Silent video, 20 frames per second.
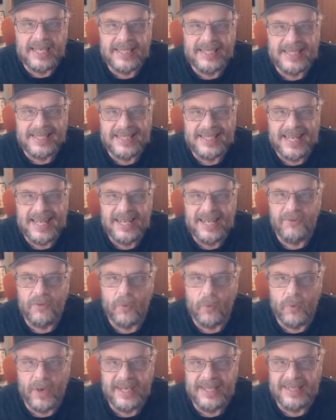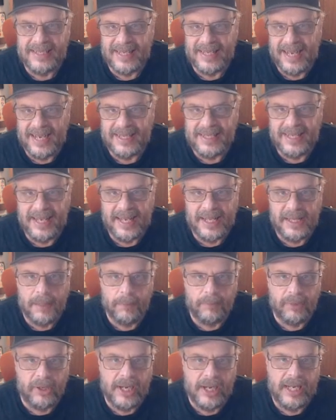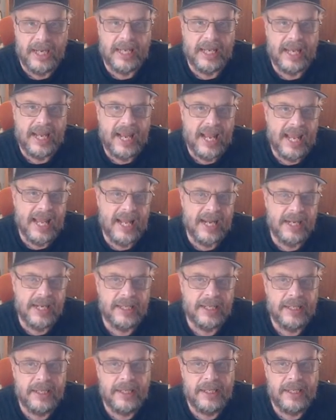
state of the White Sox at the break, and